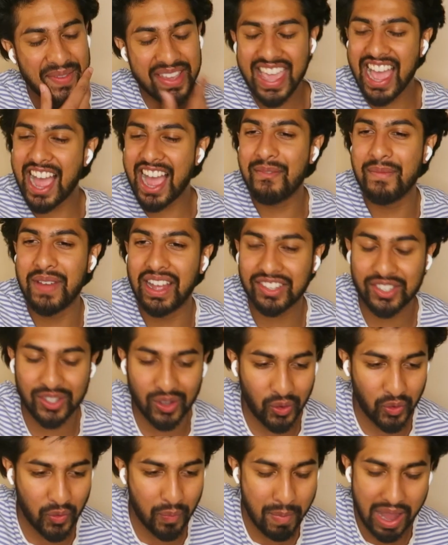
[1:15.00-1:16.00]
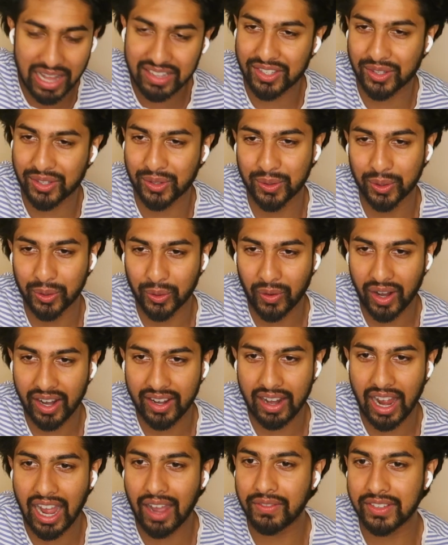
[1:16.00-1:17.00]
But yeah, man. So med school,
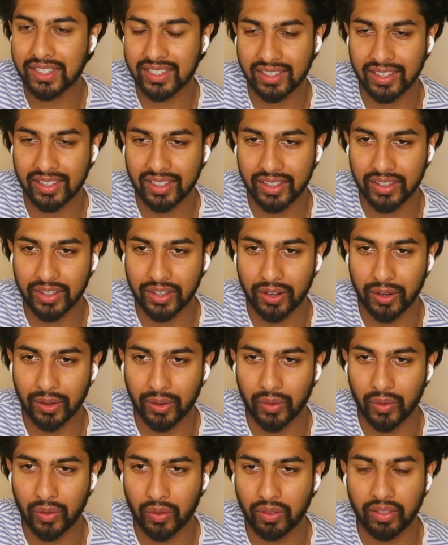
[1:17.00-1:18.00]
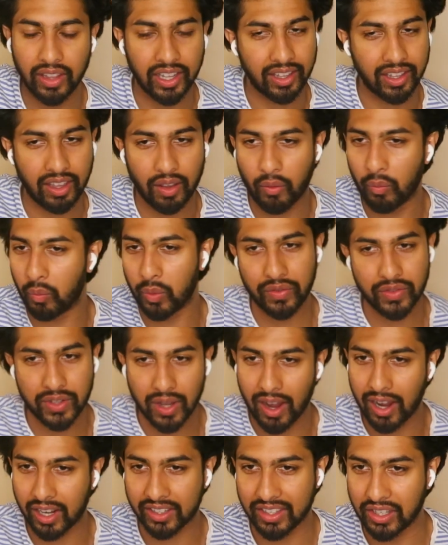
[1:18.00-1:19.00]
right? Obviously, yeah. You know, like we've
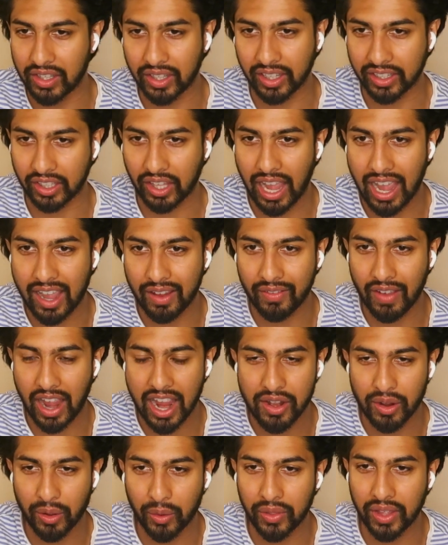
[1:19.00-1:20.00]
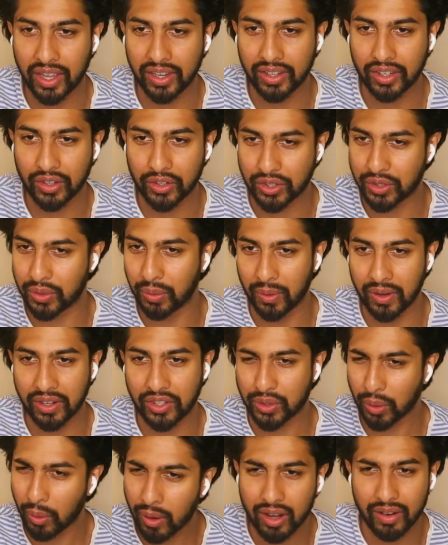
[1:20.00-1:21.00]
talked, and like I know that your story
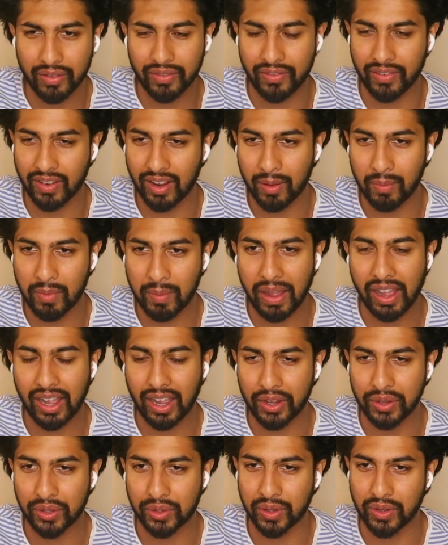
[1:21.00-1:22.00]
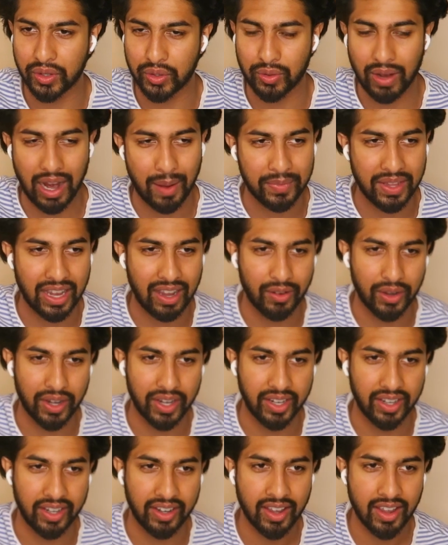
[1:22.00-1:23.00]
sort of about how you sort of dropped out
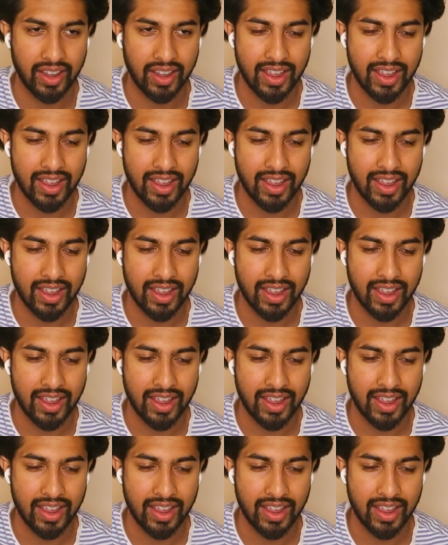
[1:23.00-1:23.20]
and